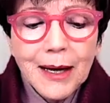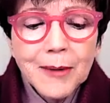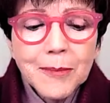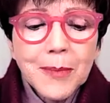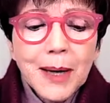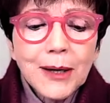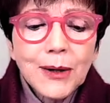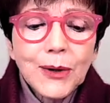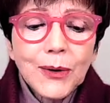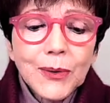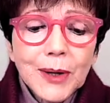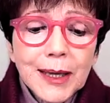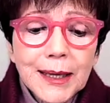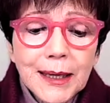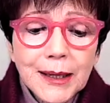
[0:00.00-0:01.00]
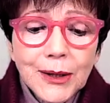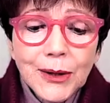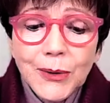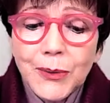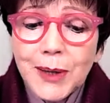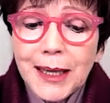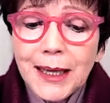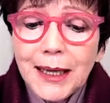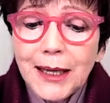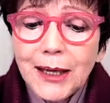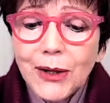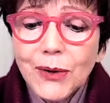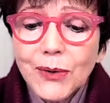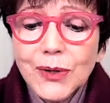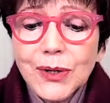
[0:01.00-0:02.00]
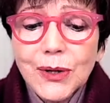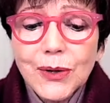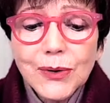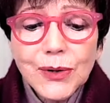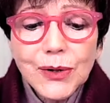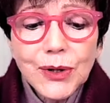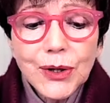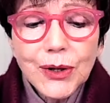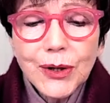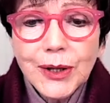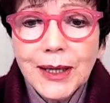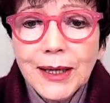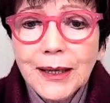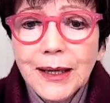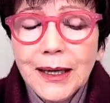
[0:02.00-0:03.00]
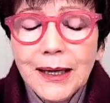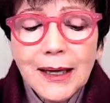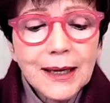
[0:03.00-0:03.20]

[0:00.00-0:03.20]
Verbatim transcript: May you, you hear your soul's yearning,